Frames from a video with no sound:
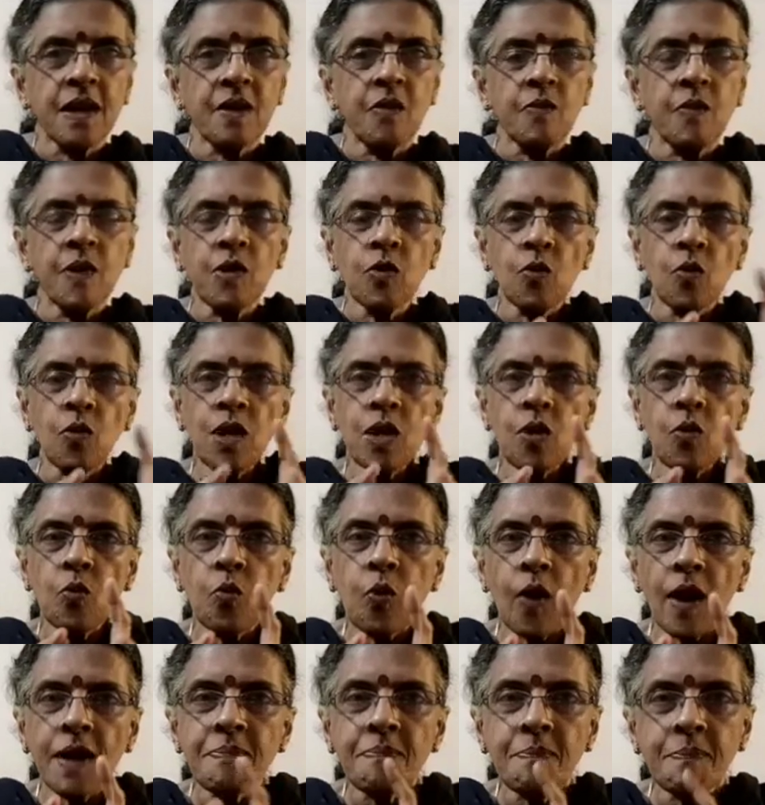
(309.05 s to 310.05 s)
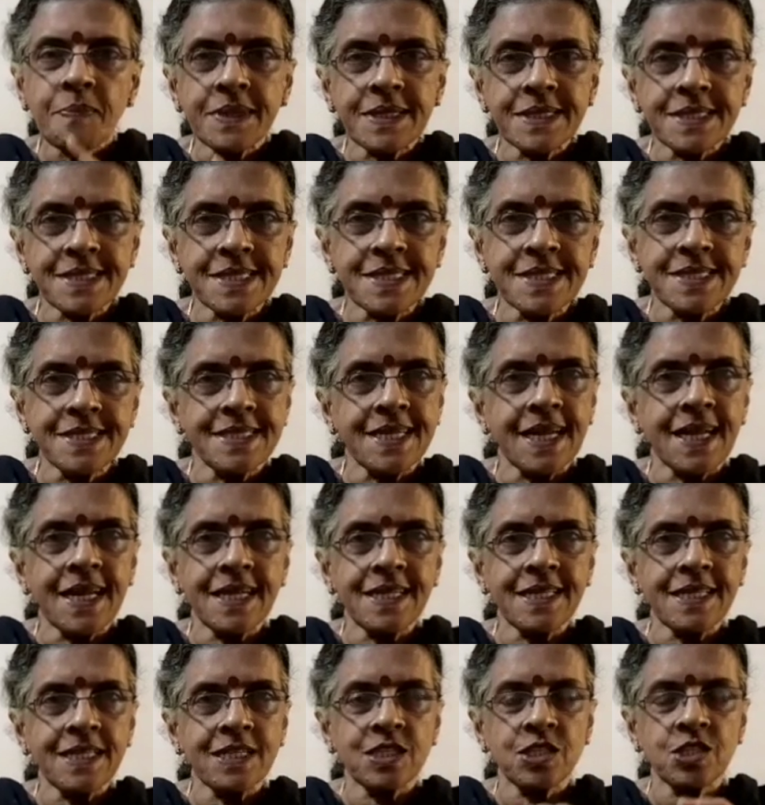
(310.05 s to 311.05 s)
we're only one person
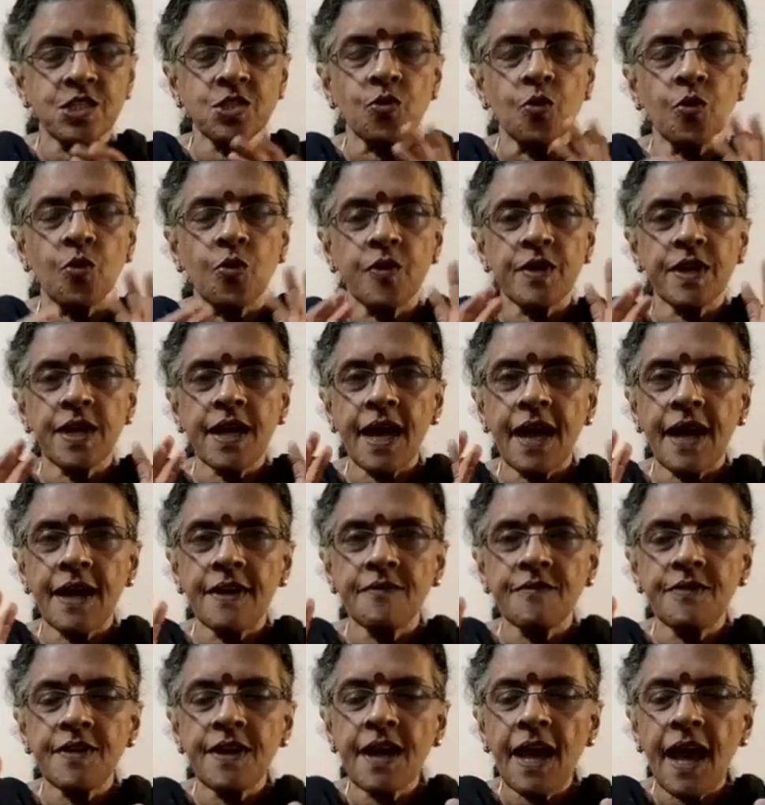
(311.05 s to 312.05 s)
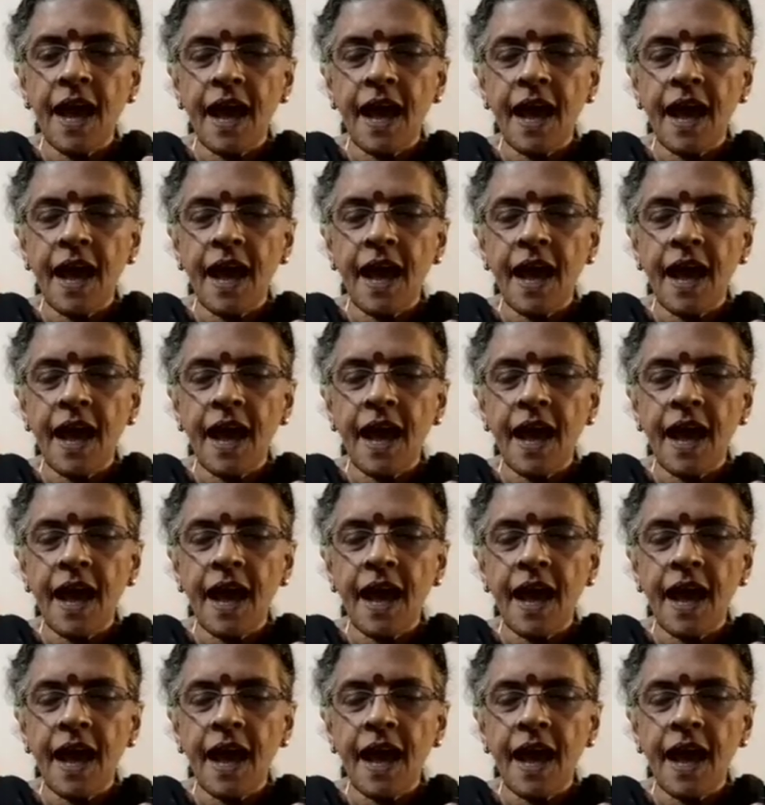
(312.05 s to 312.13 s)
telling the story and we